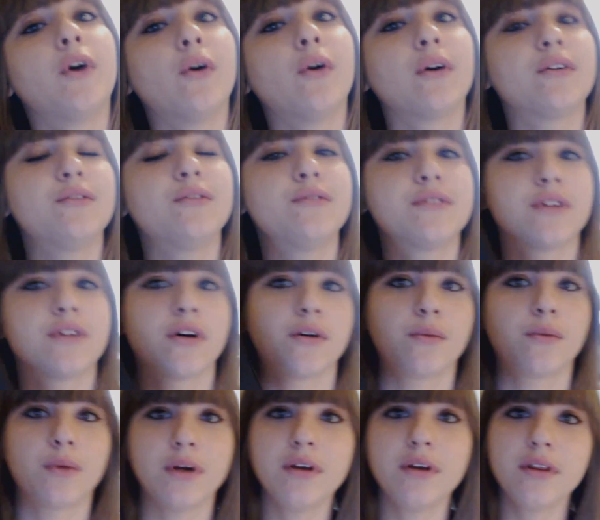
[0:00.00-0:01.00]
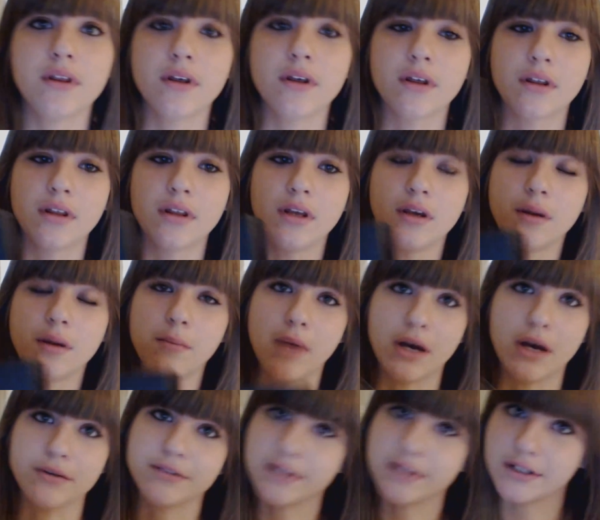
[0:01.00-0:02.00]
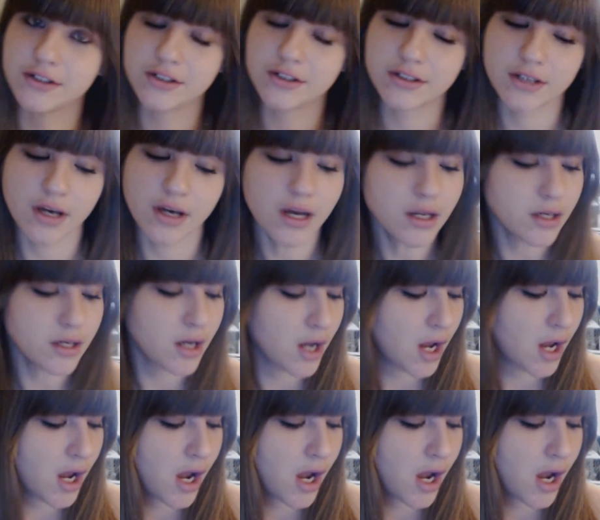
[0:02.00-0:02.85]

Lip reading: I'm going to start with the mouse I just got.